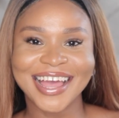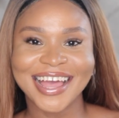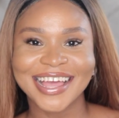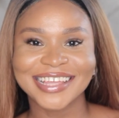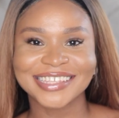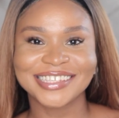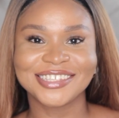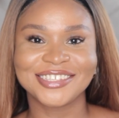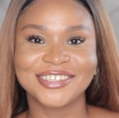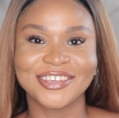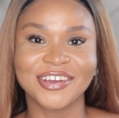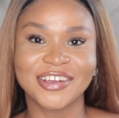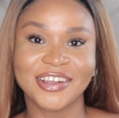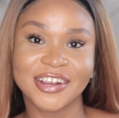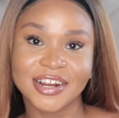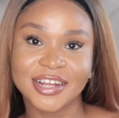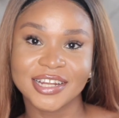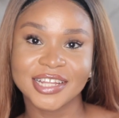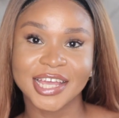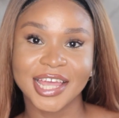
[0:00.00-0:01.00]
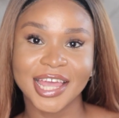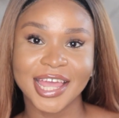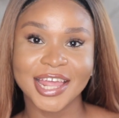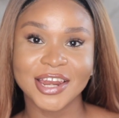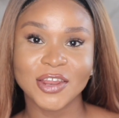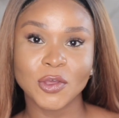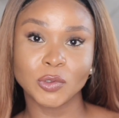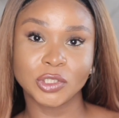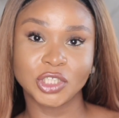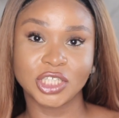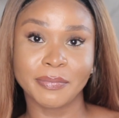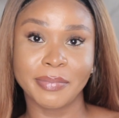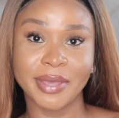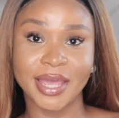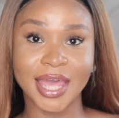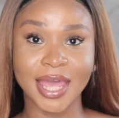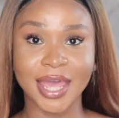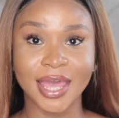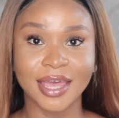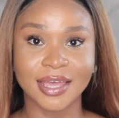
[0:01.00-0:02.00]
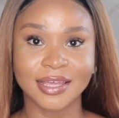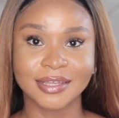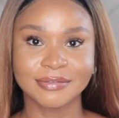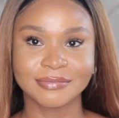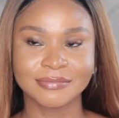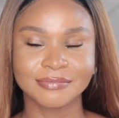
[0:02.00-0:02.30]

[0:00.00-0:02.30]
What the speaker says: guys, it's your girl again, Beautybeats.kourt.